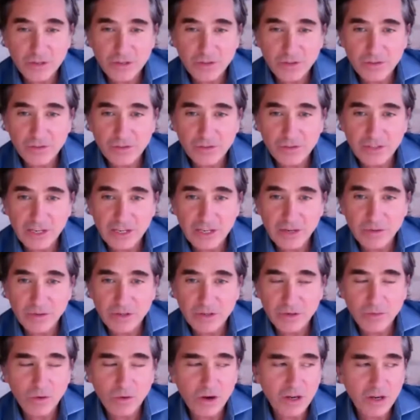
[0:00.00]
you see when you
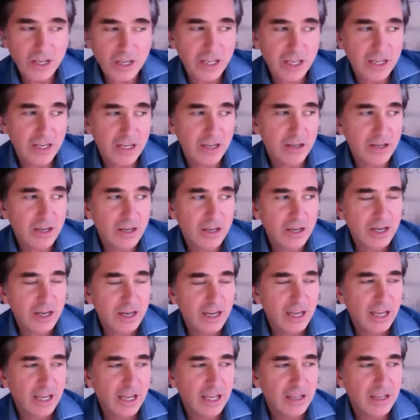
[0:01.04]
walk in. And
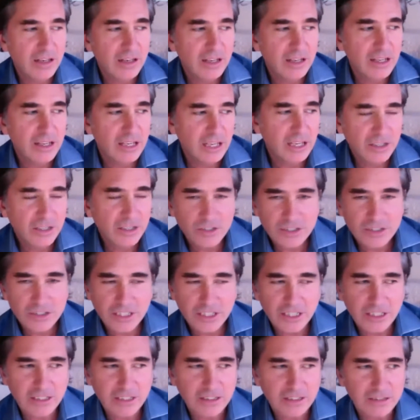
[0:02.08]
an
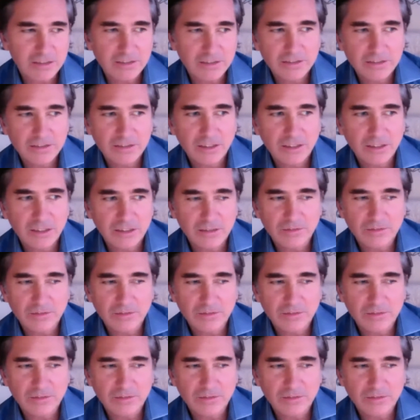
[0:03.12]
interesting little